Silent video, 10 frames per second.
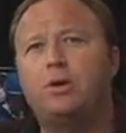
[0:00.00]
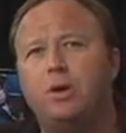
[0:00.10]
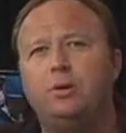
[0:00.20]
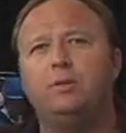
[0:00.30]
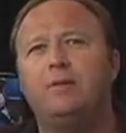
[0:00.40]
And we
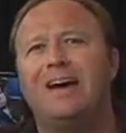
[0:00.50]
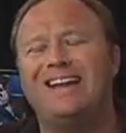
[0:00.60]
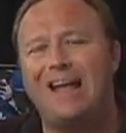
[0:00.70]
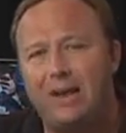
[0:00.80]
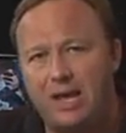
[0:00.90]
couldn't have
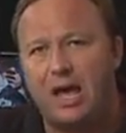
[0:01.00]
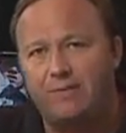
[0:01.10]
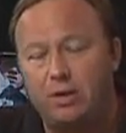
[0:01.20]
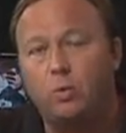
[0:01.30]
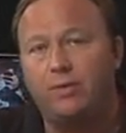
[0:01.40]
done
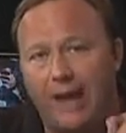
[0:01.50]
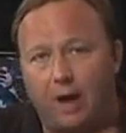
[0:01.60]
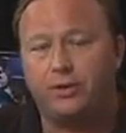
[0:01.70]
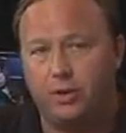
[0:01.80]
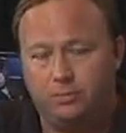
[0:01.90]
any of it
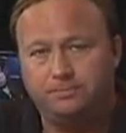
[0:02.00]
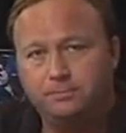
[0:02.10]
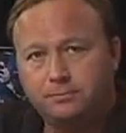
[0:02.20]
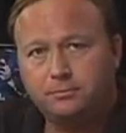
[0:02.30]
without you.